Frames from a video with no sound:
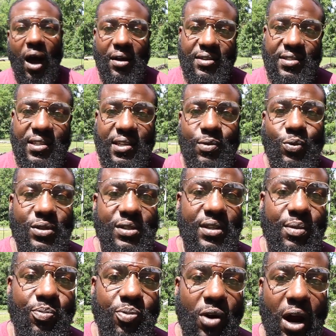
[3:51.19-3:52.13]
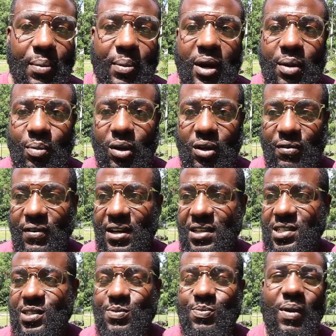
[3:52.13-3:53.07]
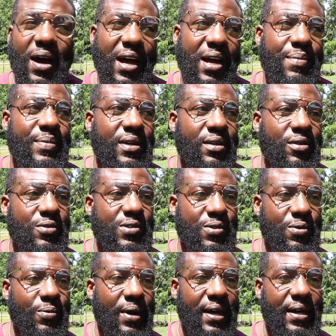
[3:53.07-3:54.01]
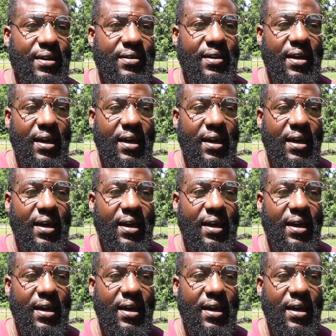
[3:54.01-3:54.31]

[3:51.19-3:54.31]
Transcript: Honestly, one of the primary motivations behind me losing weight